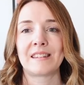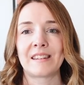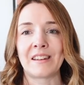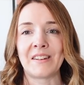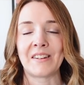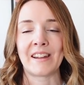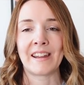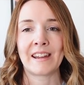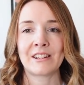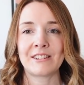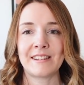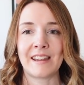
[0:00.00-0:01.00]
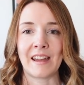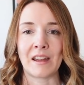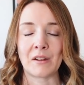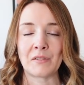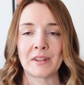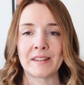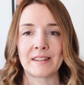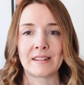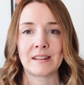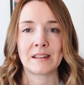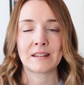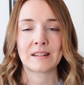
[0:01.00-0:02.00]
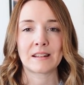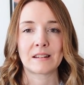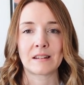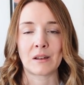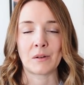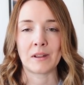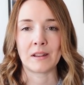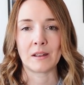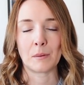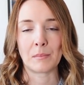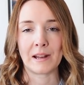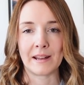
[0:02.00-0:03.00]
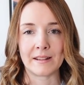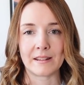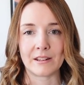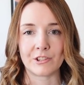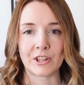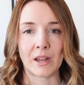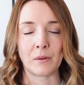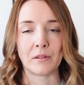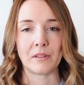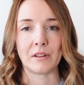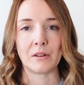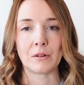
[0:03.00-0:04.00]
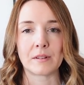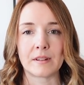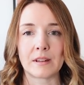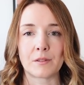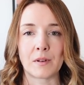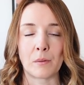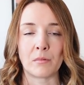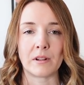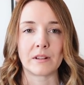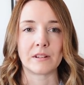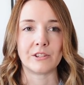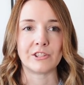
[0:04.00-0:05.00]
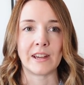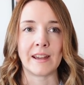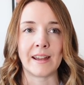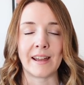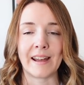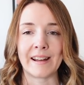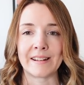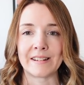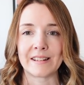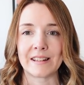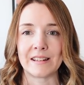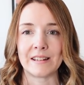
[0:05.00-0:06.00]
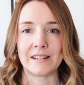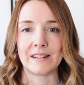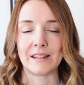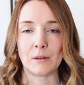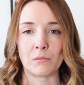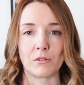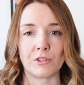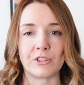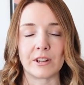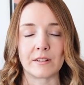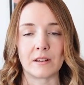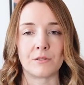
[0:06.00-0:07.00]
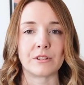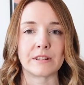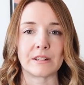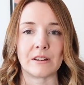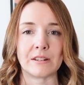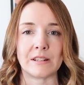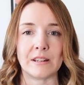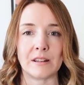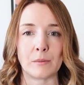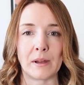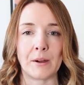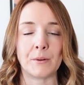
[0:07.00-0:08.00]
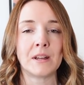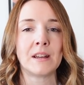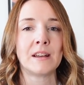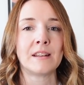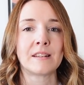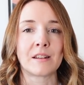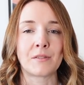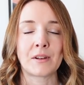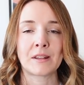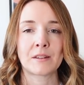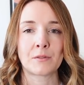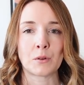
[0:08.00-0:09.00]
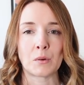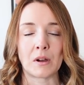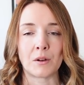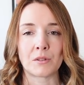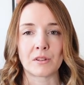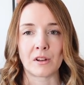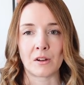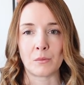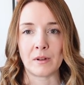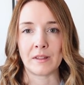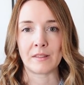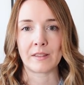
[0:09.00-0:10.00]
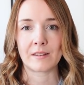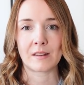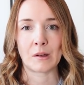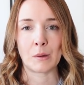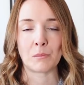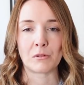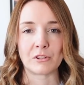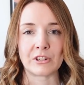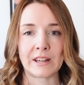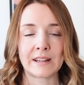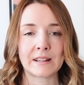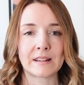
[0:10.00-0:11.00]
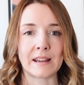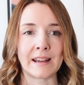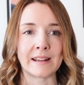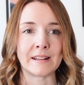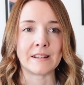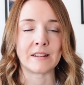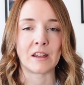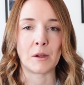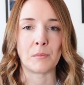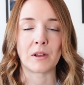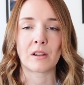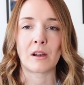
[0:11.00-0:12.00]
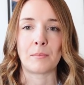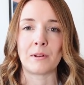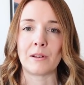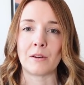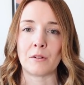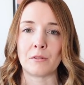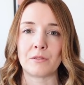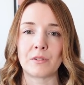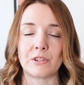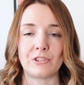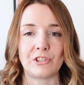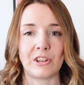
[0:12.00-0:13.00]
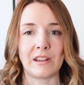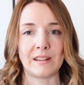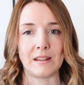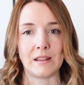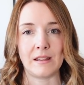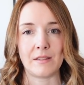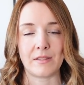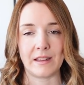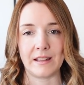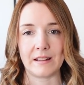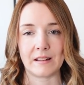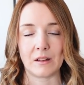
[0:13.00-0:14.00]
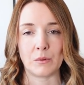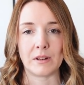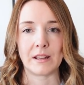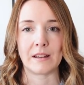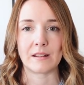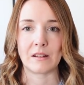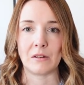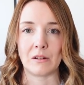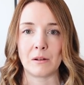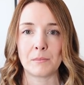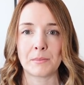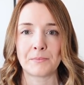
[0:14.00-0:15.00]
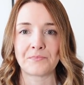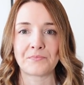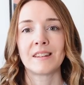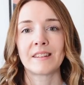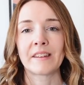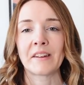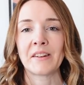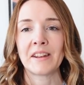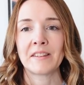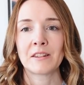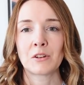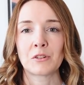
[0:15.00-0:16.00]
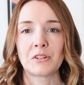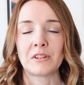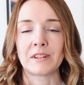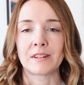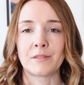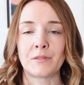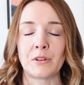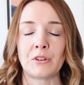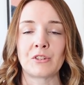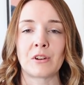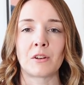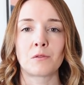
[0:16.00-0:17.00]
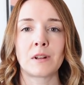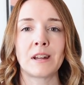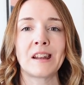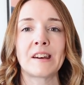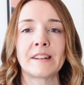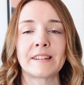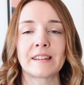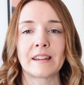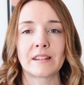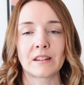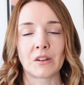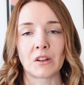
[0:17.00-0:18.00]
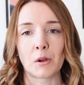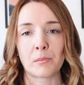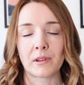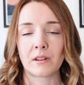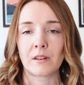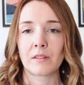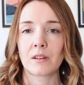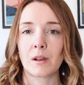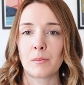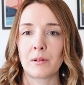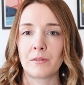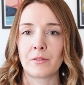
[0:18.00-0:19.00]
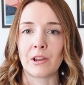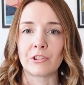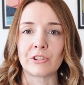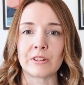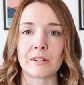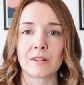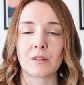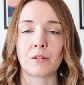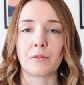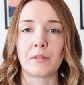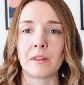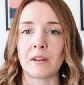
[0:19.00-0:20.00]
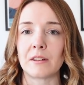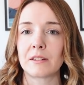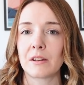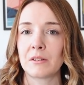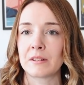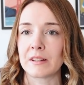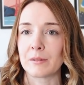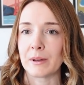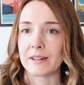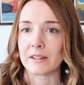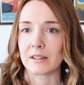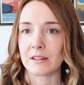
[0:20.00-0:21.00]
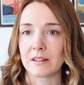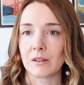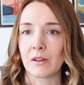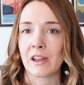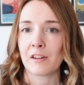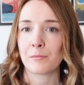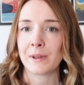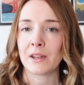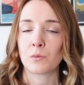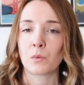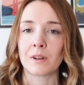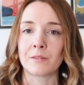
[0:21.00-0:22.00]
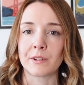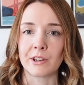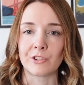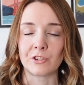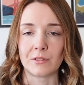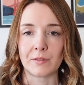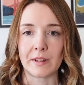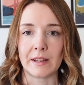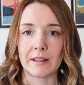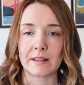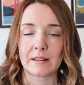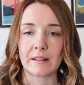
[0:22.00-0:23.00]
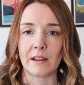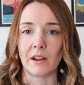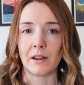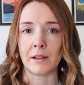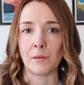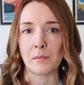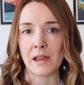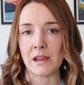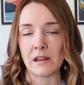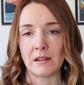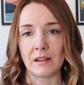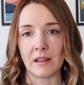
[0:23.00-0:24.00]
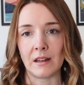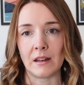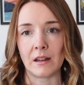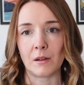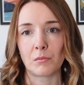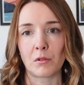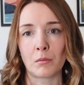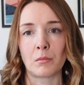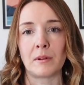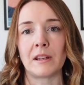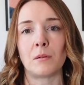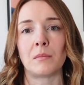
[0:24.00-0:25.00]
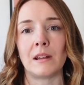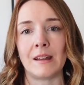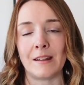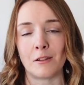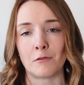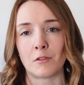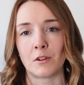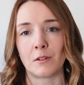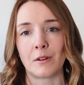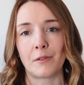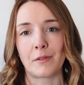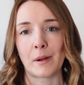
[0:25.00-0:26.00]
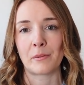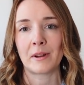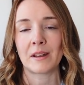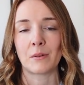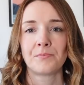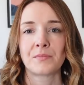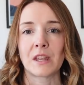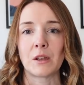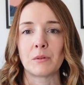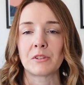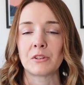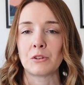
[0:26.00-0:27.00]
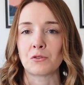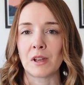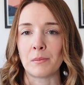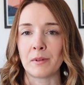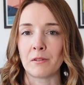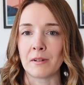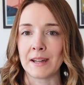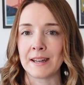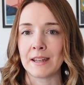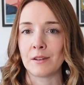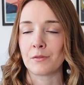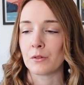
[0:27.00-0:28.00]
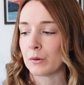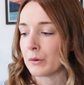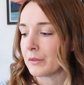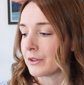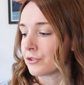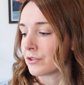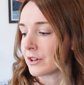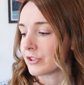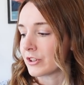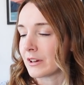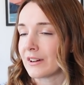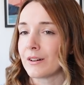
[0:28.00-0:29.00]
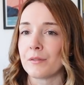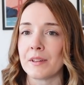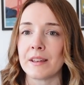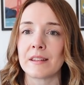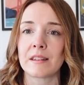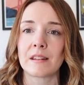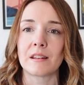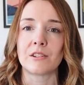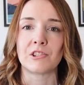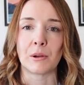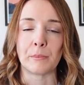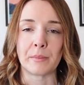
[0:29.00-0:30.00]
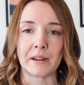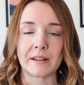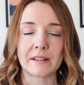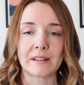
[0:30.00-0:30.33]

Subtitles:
So I actually have six sewing plans to share with you, or six fabrics to share, and a knitting project that I've just started as well. So first of all, I'll start with sewing projects and a couple of jersey things that I want to get sewn up. So in the not too distant future, I'd really like to get sewn up another couple of versions of the toaster sweater. So I have made one version of this that I made in probably completely the wrong fabric. It was too drapey really for the structure of this jumper.